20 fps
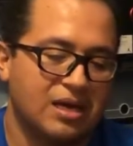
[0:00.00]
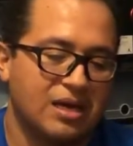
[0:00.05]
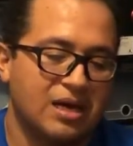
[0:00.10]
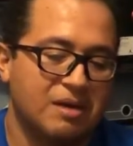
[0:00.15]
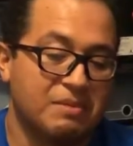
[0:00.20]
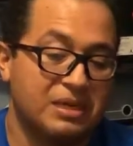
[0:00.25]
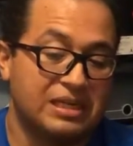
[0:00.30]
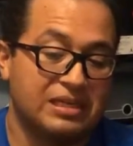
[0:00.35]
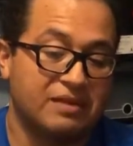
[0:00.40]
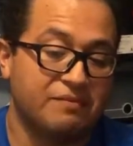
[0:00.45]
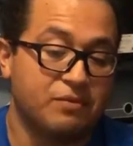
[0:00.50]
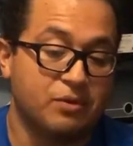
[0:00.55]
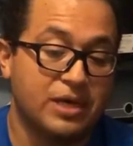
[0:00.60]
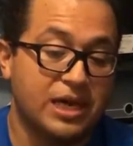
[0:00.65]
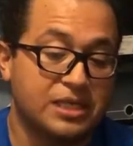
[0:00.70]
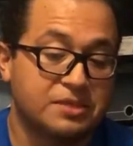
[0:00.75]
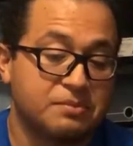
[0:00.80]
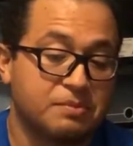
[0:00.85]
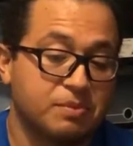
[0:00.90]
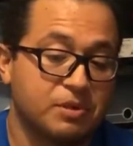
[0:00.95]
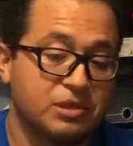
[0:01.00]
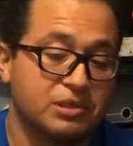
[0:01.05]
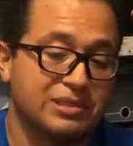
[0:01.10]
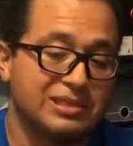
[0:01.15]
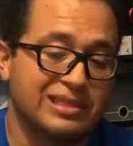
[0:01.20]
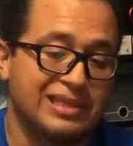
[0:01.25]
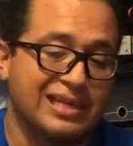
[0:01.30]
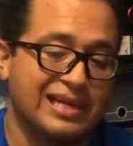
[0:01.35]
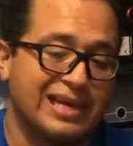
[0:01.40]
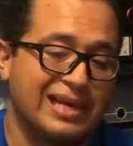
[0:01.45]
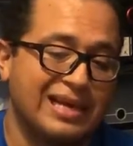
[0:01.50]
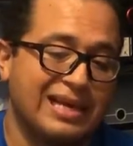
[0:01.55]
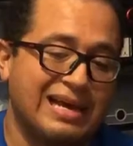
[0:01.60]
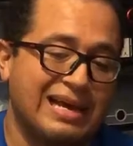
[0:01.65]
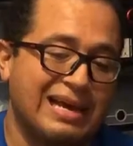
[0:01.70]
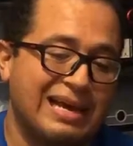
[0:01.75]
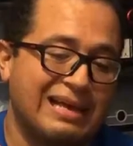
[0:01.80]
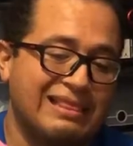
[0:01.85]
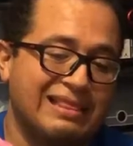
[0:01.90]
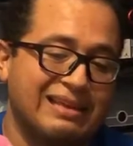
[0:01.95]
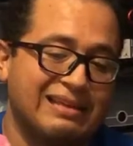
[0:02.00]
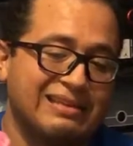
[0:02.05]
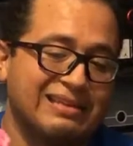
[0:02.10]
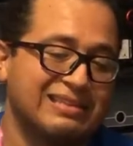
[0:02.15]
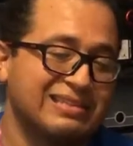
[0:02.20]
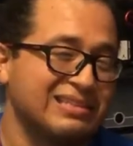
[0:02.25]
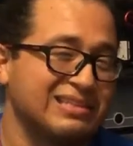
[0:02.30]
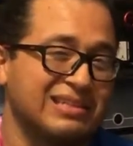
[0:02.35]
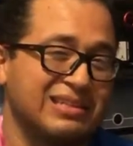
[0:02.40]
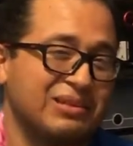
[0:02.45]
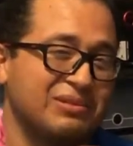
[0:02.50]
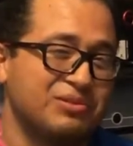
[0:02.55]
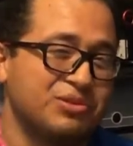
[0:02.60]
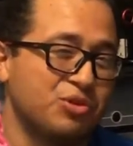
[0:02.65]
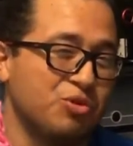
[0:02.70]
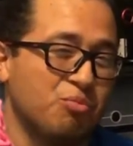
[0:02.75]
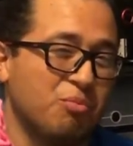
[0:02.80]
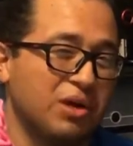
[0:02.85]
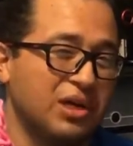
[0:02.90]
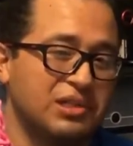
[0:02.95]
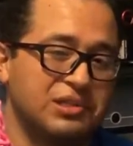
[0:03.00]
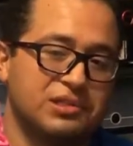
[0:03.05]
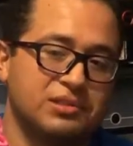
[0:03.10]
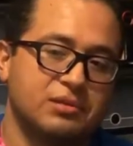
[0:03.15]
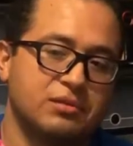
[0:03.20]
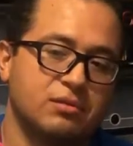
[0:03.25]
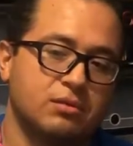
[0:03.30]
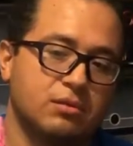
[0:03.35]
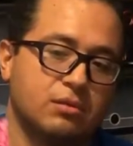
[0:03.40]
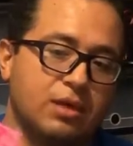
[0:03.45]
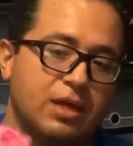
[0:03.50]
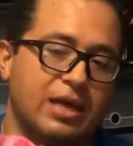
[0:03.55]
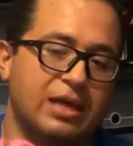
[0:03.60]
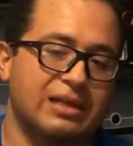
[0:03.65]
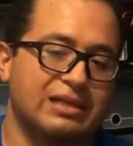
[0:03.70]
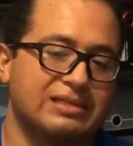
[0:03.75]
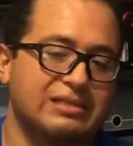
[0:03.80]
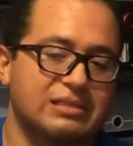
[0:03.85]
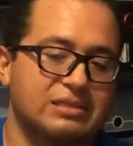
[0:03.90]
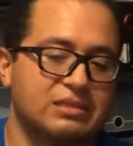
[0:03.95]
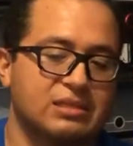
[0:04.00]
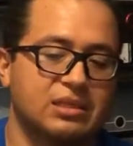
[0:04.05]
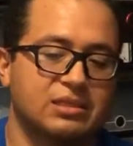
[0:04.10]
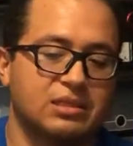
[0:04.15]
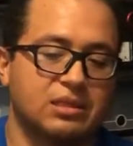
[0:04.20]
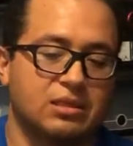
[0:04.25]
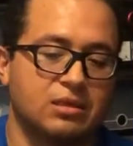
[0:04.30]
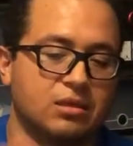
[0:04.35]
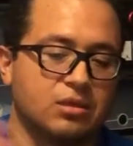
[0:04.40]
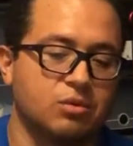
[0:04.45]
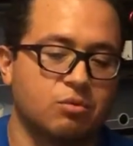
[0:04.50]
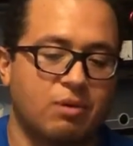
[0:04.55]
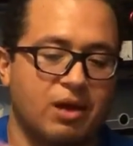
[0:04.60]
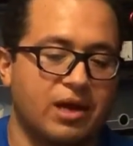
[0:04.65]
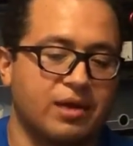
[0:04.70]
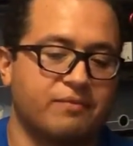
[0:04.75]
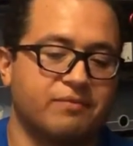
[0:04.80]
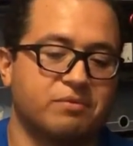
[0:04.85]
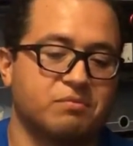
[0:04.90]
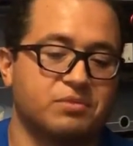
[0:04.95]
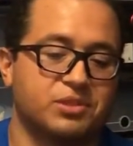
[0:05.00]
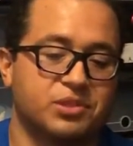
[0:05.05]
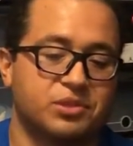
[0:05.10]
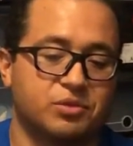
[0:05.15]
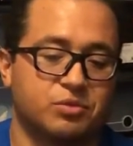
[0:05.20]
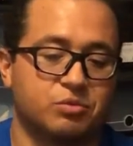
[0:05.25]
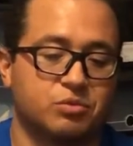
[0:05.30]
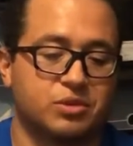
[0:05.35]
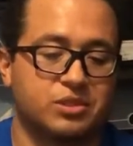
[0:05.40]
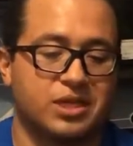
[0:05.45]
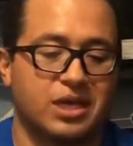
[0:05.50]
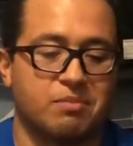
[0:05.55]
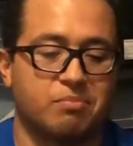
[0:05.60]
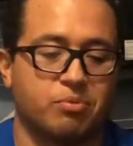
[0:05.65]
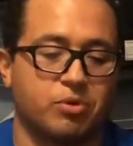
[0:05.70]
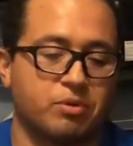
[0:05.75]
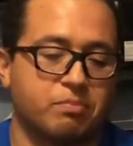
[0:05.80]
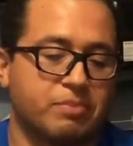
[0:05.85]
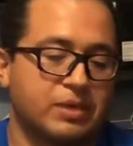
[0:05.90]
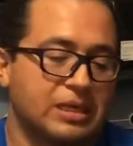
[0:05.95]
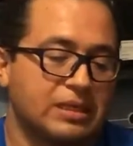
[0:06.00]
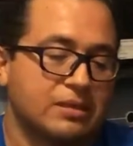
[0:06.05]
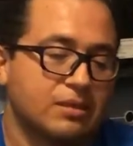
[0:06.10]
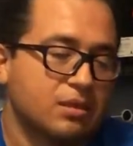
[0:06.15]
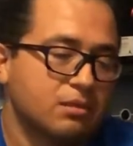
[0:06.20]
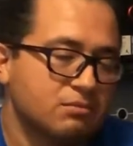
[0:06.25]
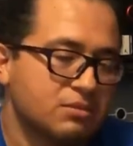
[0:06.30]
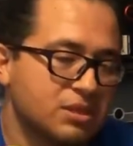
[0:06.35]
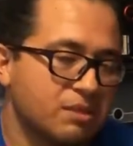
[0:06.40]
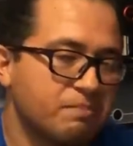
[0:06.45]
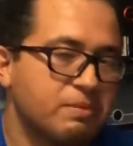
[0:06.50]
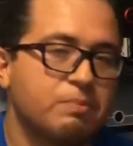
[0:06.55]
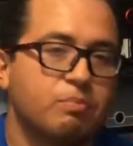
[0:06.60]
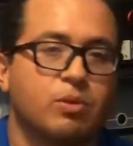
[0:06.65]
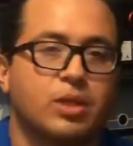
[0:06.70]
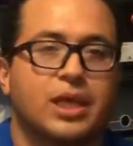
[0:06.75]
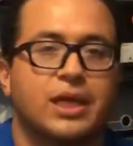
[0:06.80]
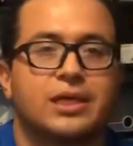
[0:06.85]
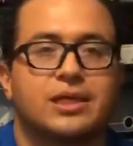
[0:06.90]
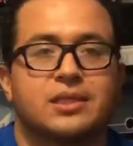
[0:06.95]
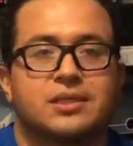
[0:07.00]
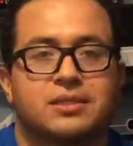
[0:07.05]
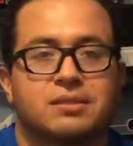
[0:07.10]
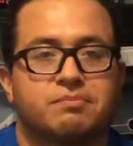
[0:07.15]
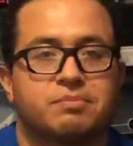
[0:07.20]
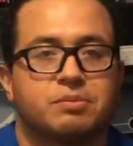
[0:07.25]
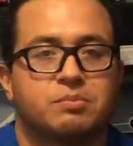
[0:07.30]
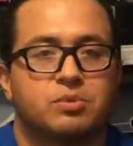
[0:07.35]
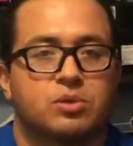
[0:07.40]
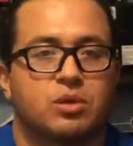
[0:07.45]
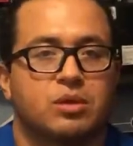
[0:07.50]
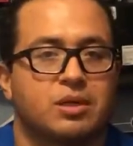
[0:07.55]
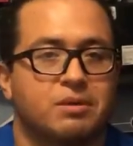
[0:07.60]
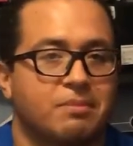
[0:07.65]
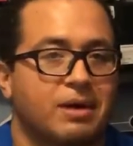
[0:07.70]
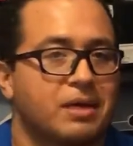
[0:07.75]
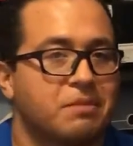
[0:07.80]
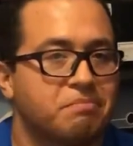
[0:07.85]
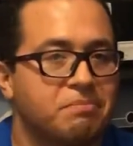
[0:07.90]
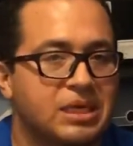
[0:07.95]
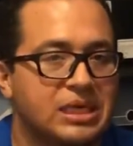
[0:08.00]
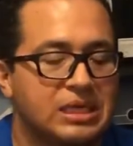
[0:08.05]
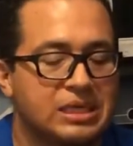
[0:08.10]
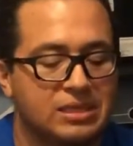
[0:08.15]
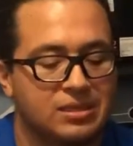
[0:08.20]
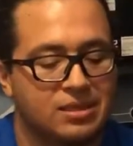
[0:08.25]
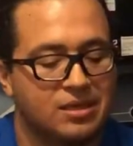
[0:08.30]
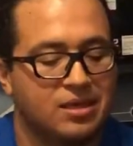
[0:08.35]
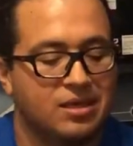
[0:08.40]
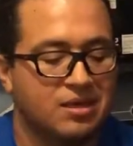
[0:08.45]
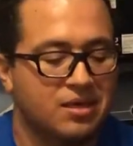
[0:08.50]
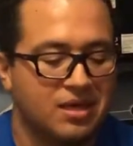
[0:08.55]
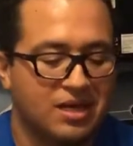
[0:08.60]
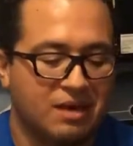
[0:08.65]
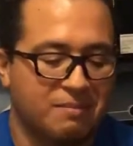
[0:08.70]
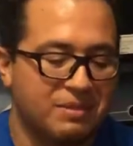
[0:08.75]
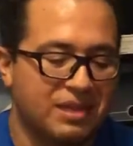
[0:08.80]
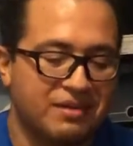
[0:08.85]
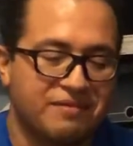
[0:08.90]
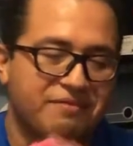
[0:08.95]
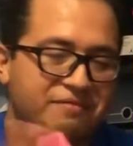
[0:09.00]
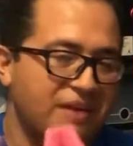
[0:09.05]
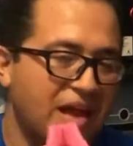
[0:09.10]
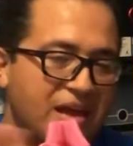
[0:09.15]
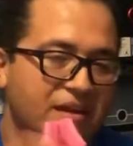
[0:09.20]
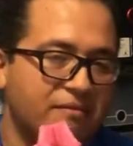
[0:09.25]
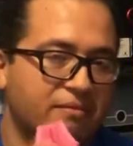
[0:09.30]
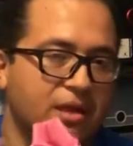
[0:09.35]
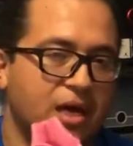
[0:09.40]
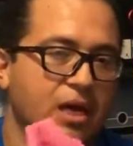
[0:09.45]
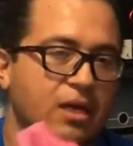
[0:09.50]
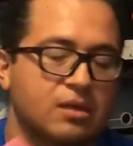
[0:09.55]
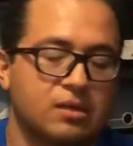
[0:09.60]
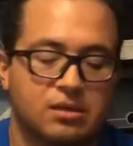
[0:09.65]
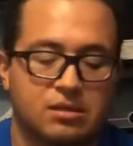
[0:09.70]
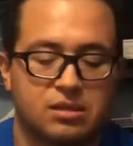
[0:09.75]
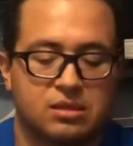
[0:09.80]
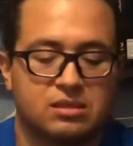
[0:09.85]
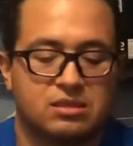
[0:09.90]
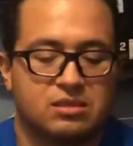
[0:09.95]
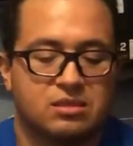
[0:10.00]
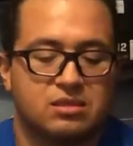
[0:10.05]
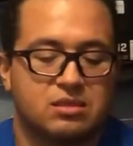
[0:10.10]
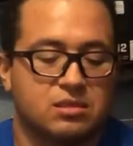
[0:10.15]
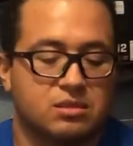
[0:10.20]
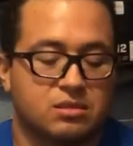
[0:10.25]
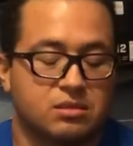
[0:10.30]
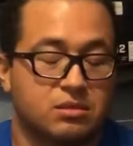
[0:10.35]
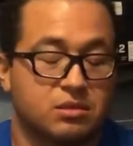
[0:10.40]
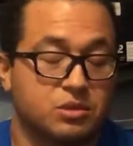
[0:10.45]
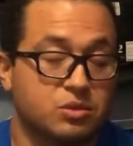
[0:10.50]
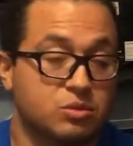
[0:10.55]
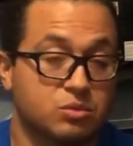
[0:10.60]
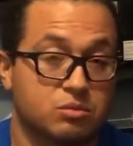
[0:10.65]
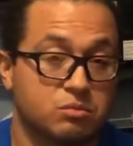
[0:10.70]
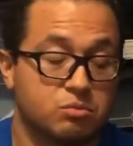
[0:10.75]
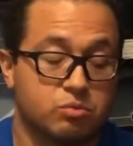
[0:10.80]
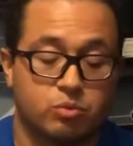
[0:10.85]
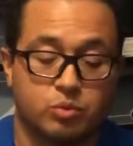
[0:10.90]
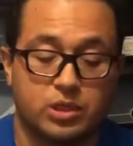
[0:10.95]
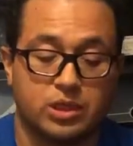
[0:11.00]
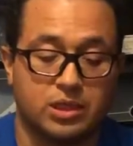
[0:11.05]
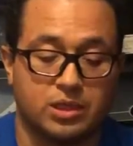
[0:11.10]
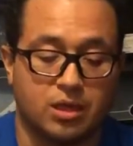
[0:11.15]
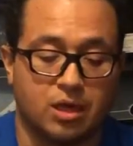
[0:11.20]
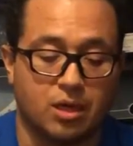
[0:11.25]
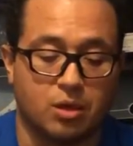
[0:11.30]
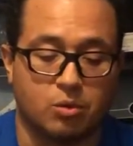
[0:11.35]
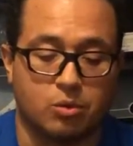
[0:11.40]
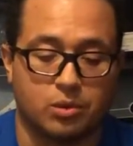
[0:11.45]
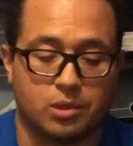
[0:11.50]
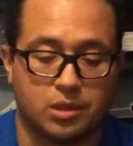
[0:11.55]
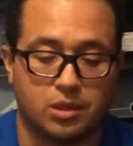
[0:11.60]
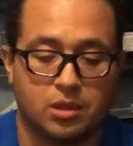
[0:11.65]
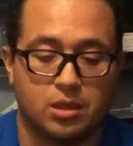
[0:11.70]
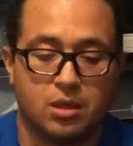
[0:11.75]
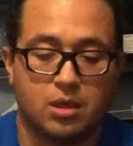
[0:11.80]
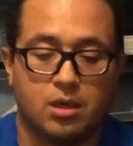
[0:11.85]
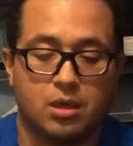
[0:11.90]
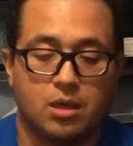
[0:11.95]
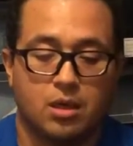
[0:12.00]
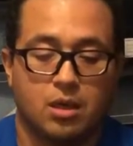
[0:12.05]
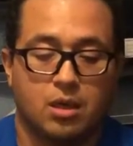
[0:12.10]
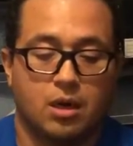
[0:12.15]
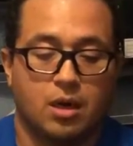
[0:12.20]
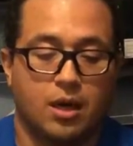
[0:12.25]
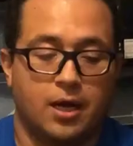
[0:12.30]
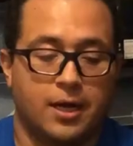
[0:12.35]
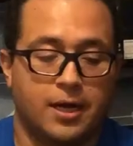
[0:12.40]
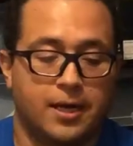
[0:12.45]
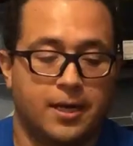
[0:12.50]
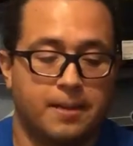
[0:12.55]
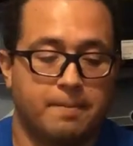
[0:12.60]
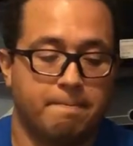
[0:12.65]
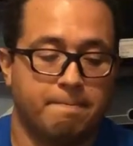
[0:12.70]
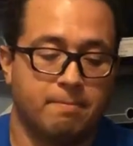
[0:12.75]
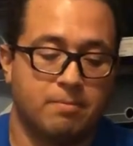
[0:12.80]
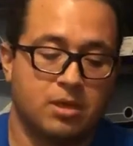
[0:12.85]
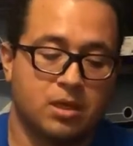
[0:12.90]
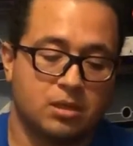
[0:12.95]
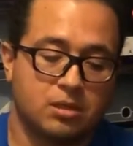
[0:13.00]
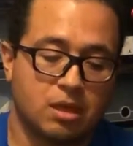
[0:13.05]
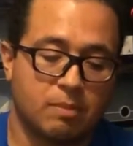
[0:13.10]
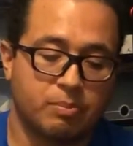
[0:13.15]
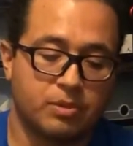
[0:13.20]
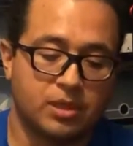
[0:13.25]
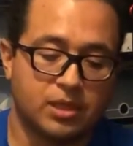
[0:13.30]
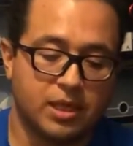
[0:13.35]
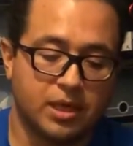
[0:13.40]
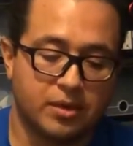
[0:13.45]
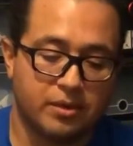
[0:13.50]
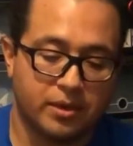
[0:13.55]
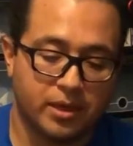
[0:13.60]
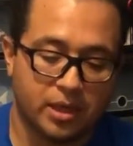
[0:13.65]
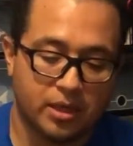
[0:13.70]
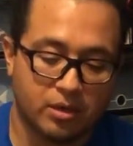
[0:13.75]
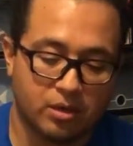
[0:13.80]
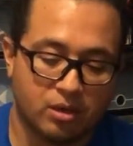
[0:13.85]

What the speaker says: I mean, if you ask me personally, I think this is a little too much, and it just doesn't look right from the shoe standpoint. But some people like it, some people don't. In my opinion, I'm not a fan of that. It just looks really awkward. A couple of lettering here.